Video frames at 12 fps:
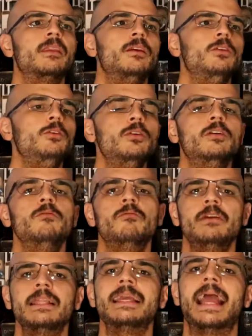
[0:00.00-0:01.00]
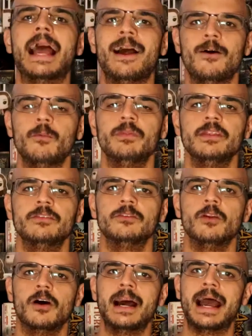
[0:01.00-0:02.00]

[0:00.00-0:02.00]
you can really help this not